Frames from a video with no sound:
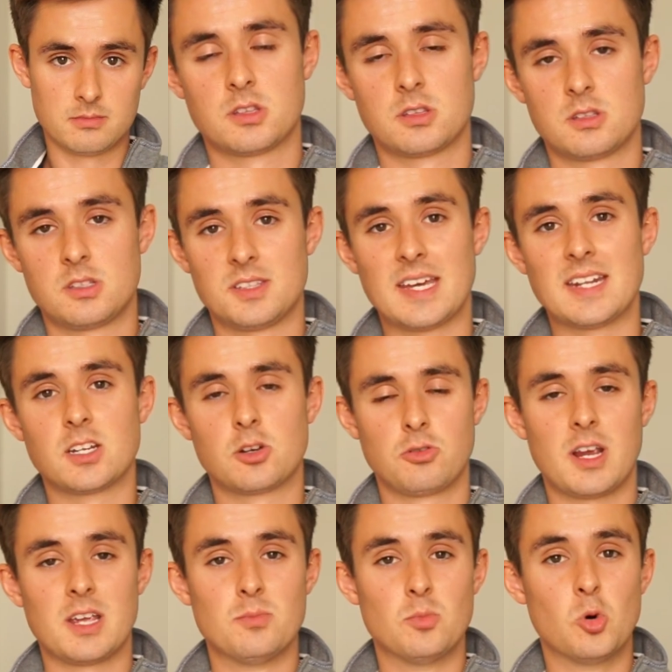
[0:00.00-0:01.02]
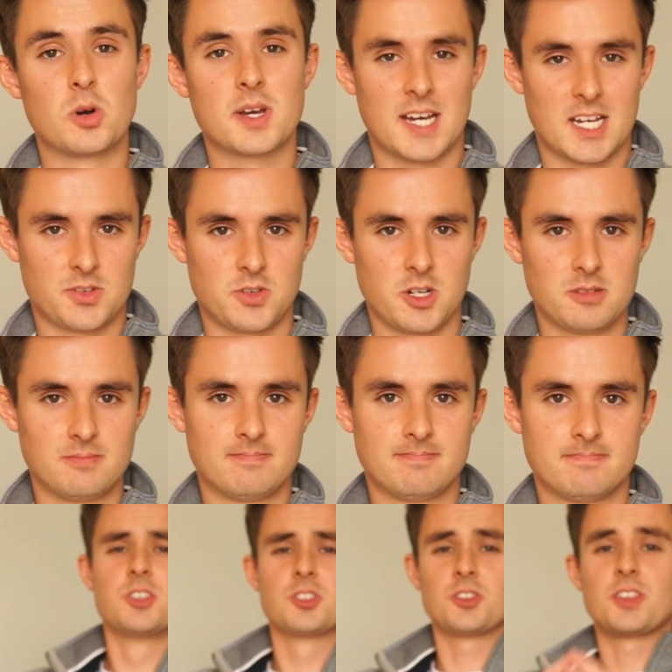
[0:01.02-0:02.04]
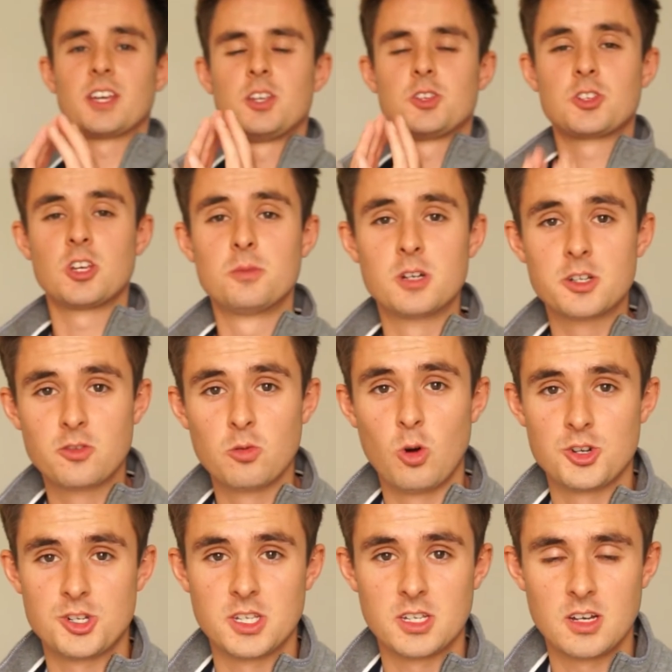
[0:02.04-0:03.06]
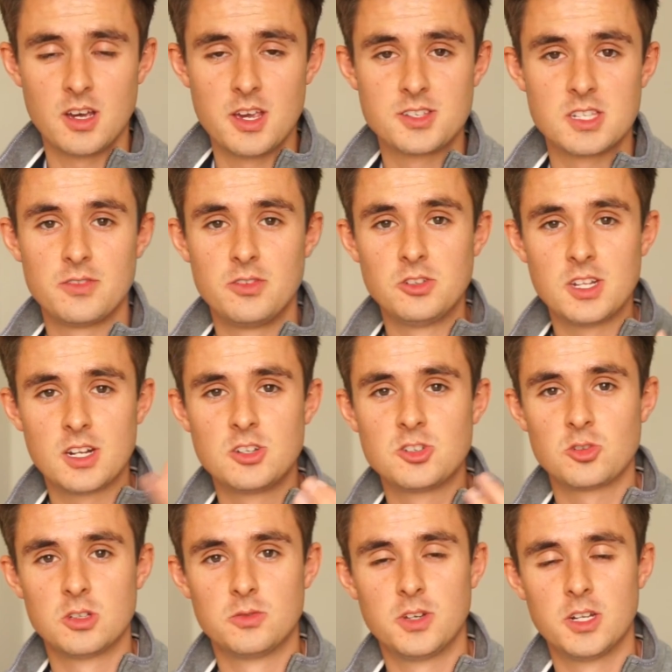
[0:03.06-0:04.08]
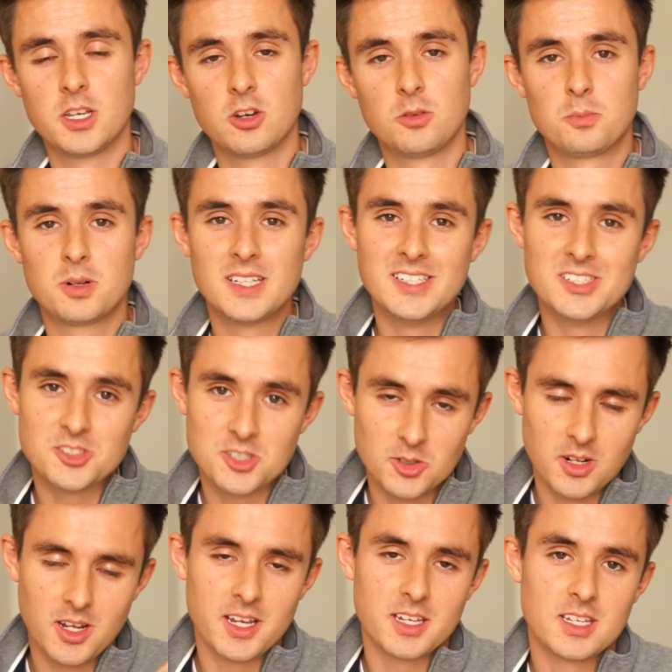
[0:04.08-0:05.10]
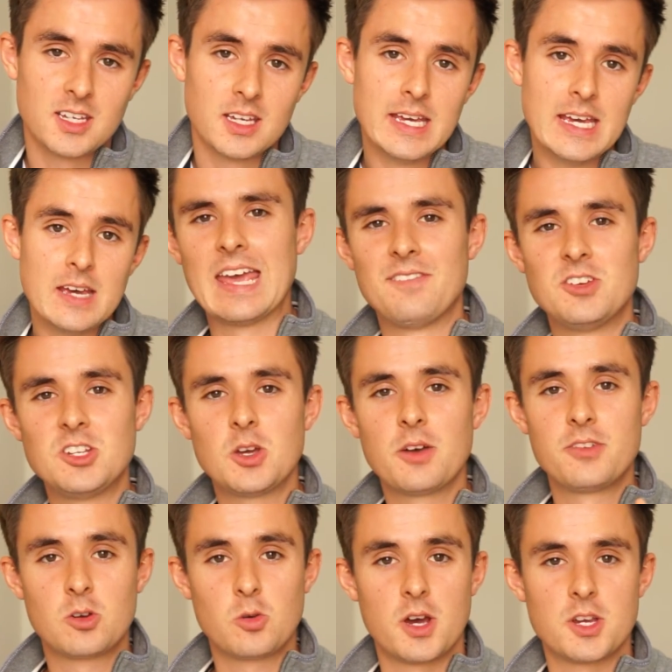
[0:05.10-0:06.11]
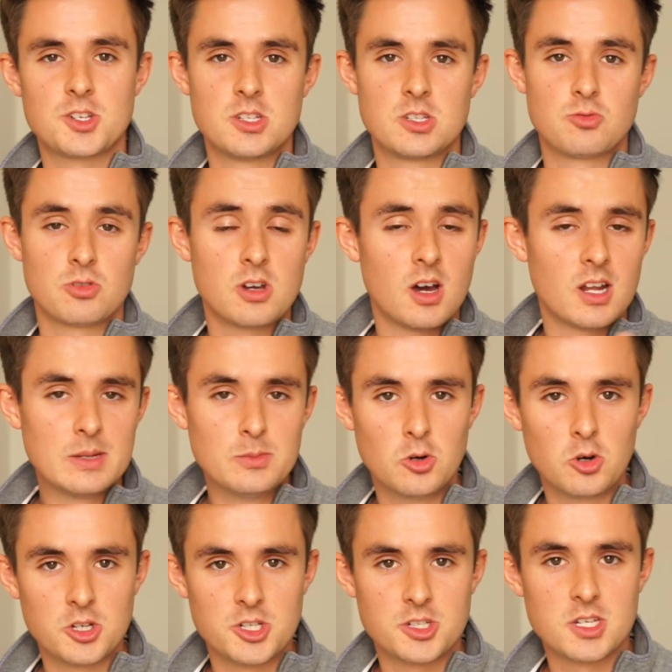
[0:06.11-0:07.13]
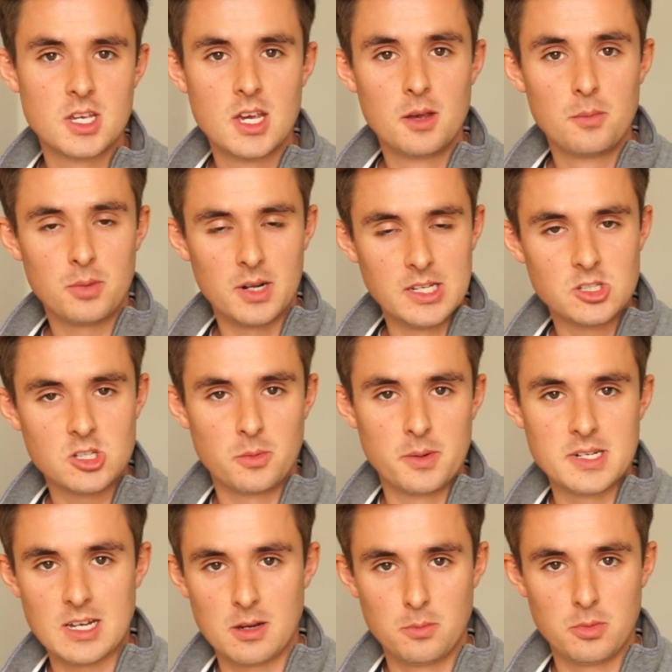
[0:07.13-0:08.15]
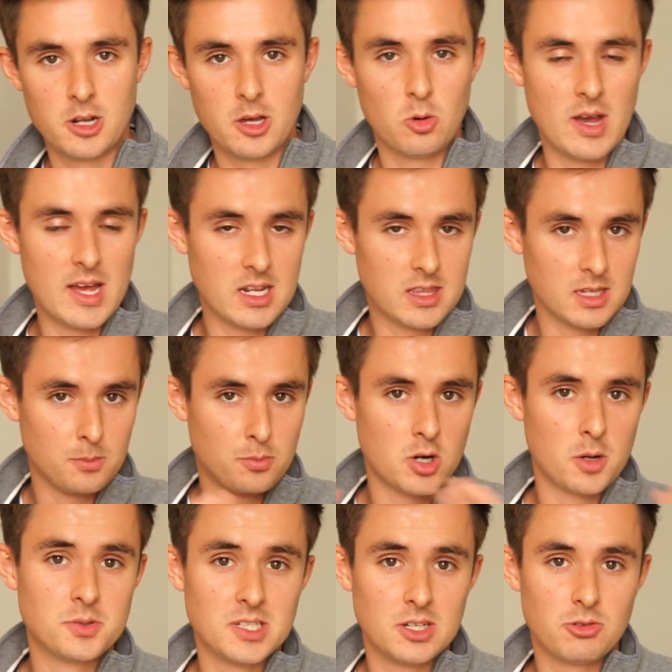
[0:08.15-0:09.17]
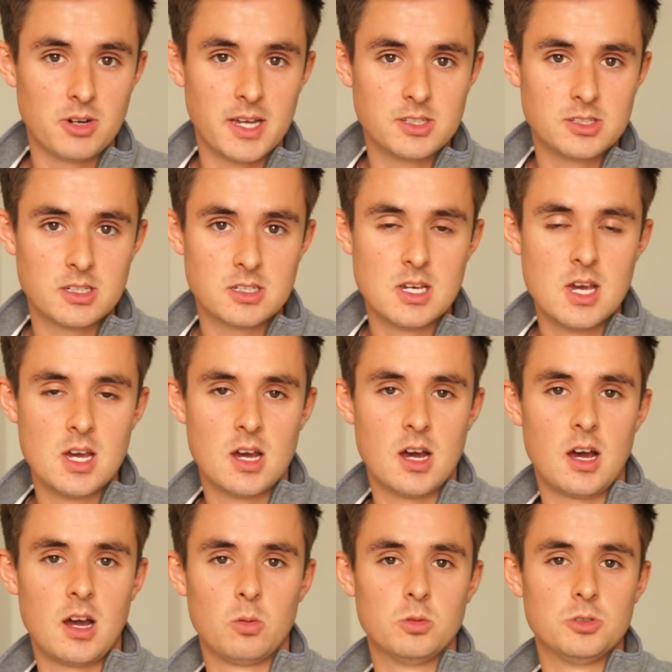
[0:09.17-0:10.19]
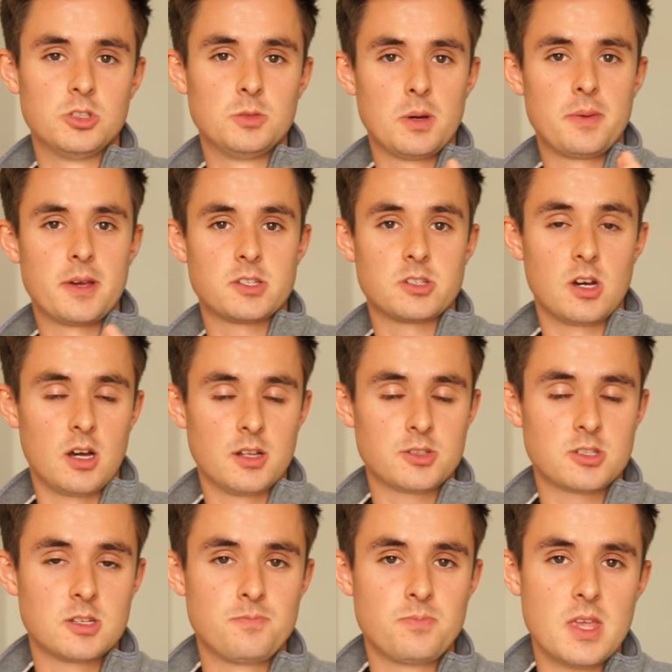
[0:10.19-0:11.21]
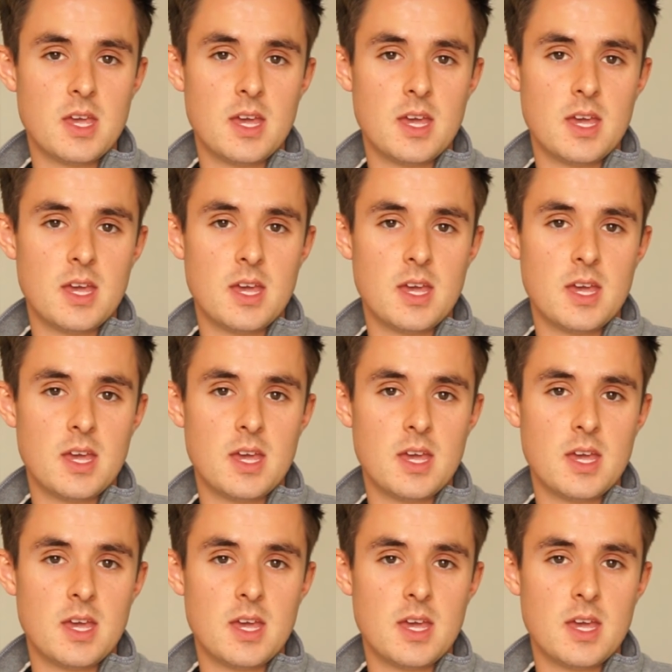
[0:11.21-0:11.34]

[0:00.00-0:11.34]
to then create more cash flow. So thank you so much for watching, guys. If you did enjoy the video, please do like it. If you do have any questions regarding mortgages, please comment down below, or anything property related. I will do my best to answer them.